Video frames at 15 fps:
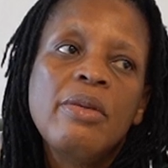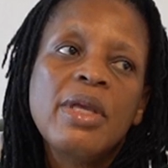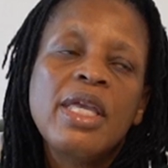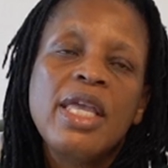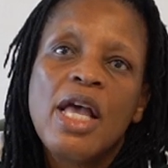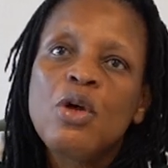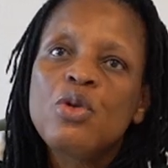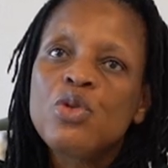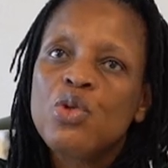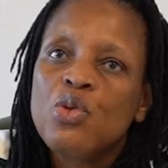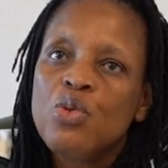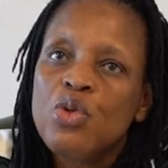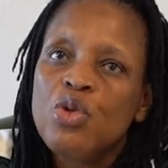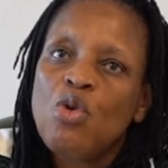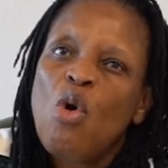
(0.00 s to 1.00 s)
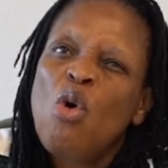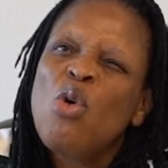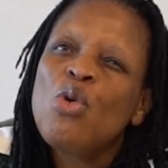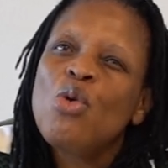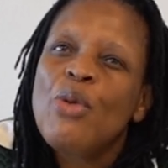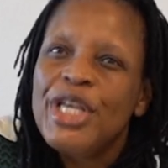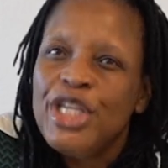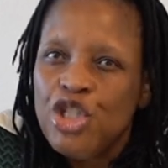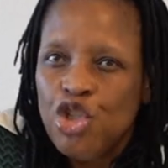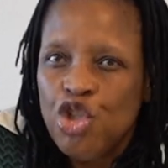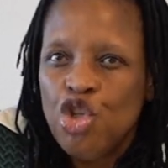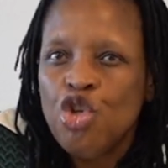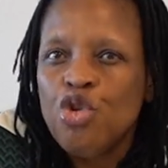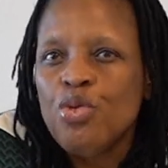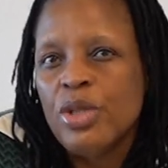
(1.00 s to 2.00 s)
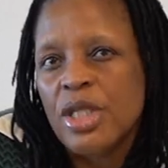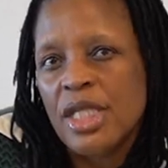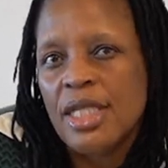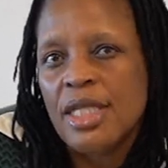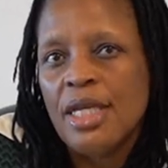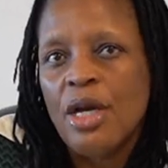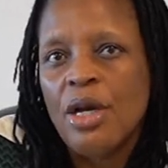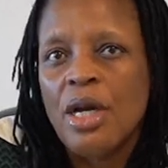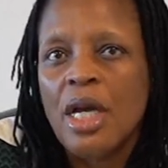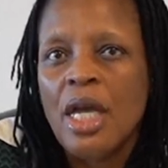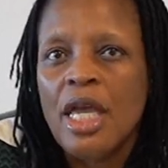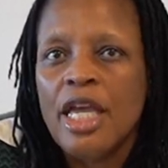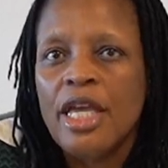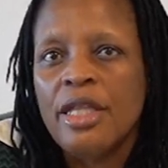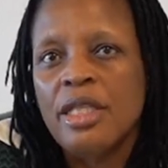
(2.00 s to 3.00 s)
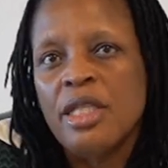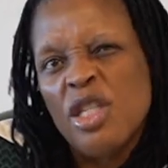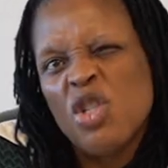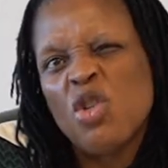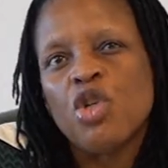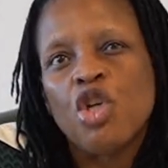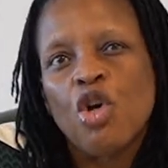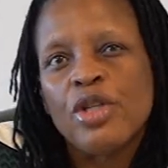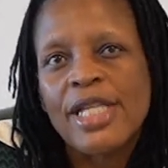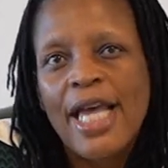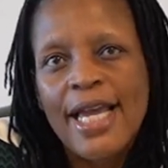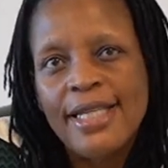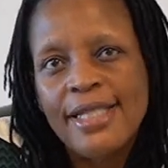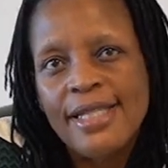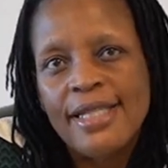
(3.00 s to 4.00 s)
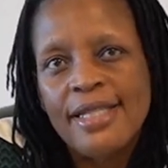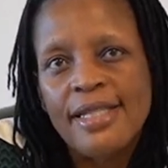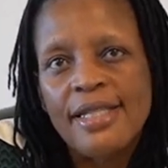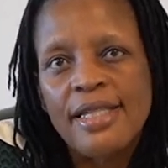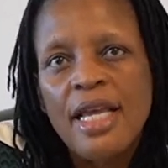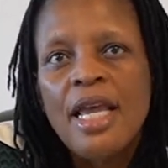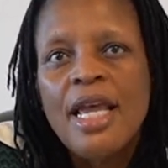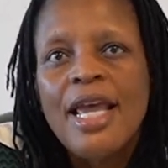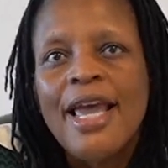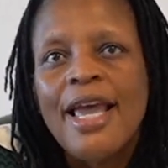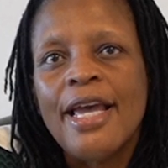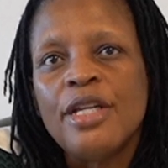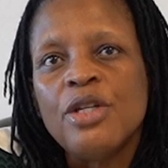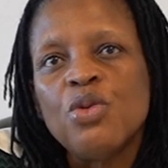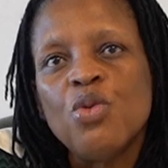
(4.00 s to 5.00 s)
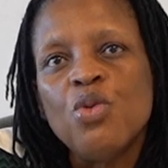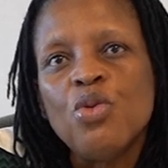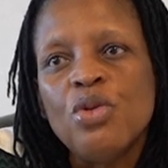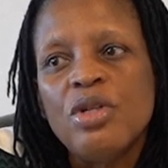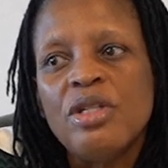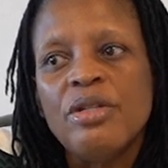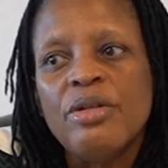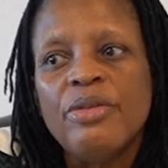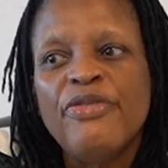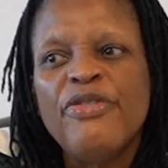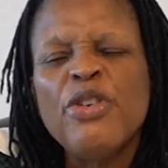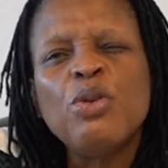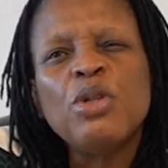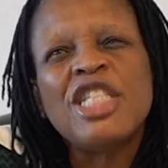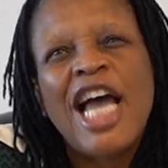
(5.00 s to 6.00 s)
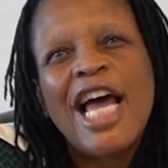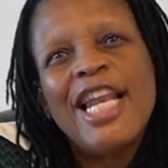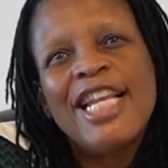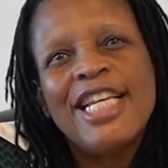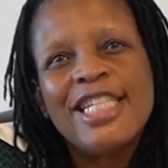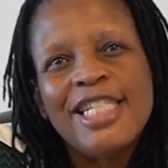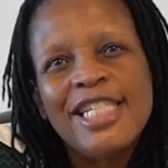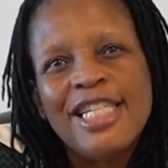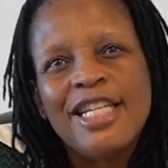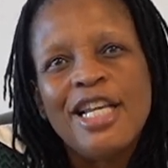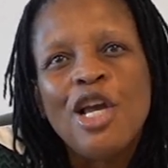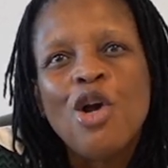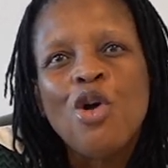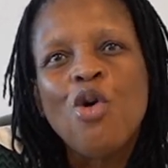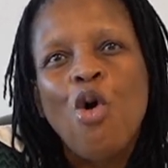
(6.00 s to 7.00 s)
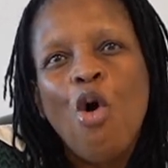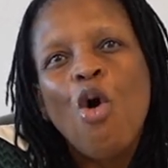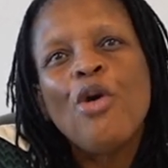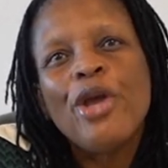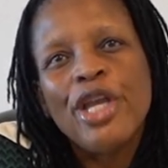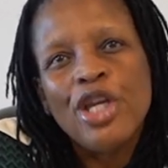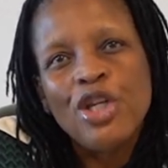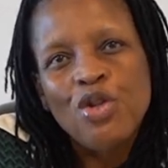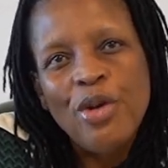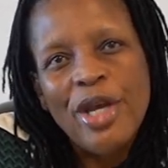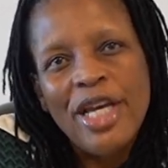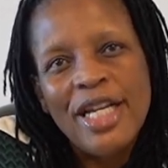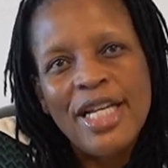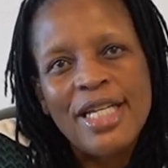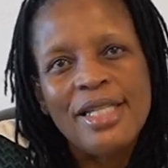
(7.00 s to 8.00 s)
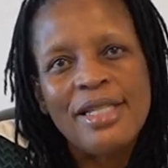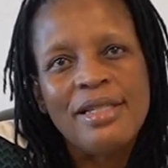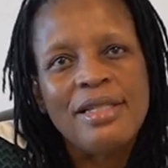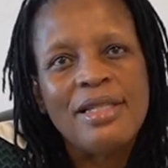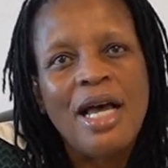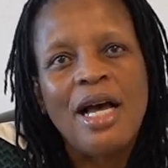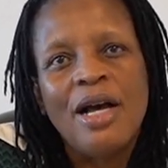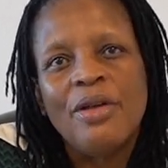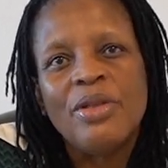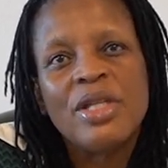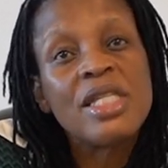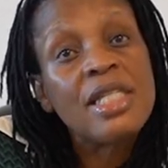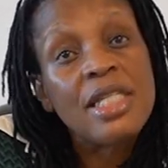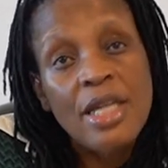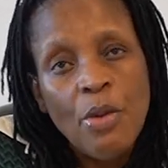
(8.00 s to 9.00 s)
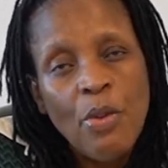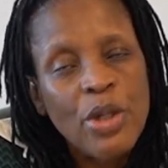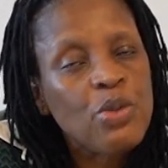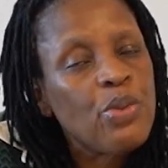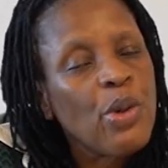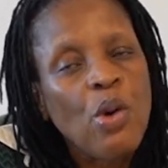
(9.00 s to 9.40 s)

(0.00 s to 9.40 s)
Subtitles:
girls would always choose the social sciences and would feel challenged going into areas, what we